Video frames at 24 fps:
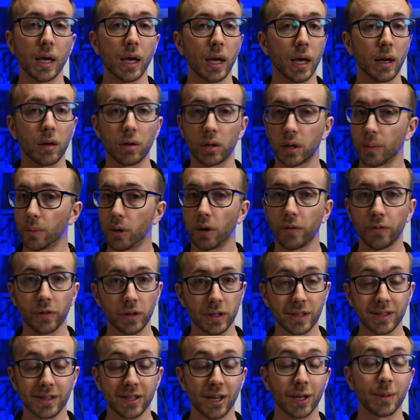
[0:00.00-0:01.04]
and it'll come off at
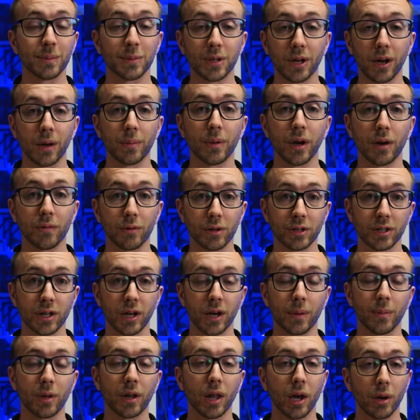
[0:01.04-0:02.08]
the same time every
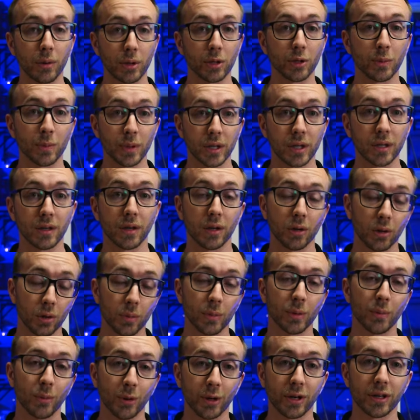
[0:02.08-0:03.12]
time, allowing you to be a
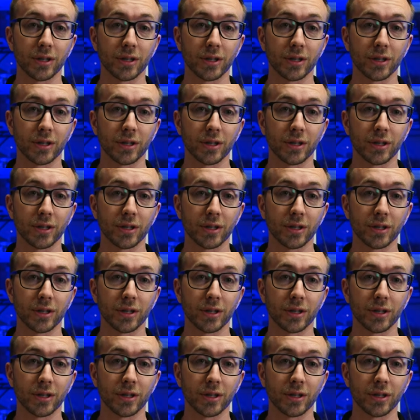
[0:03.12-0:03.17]
little bit more